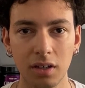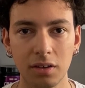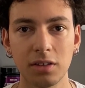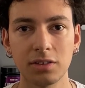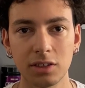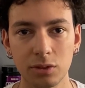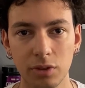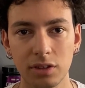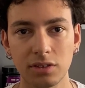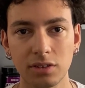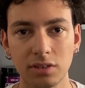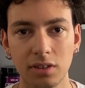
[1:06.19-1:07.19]
These are the
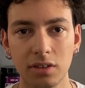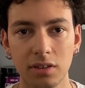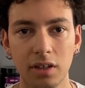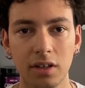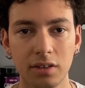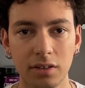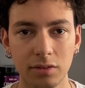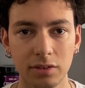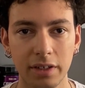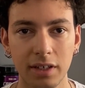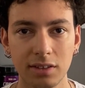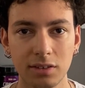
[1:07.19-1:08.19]
questions that they are going
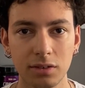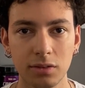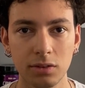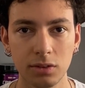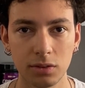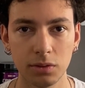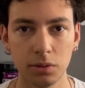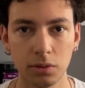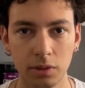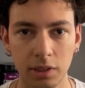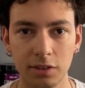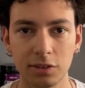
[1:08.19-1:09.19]
to ask you to
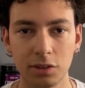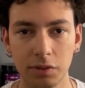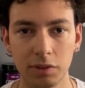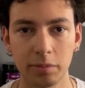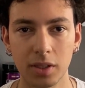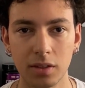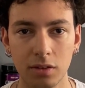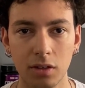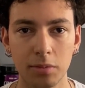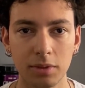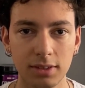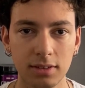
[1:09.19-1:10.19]
get to know you better,
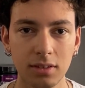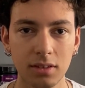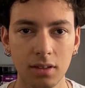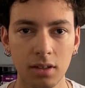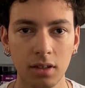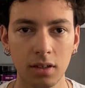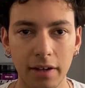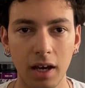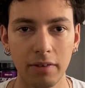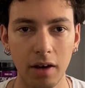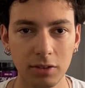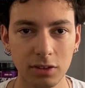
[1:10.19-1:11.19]
obviously.
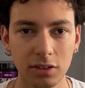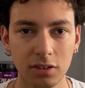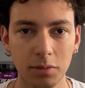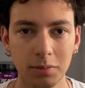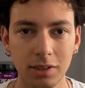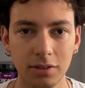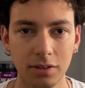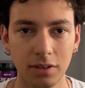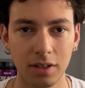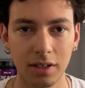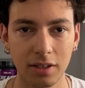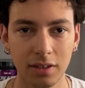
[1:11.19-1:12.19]
Now, after you complete your
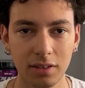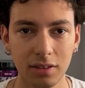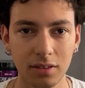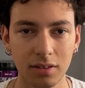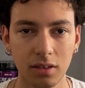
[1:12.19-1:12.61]
login,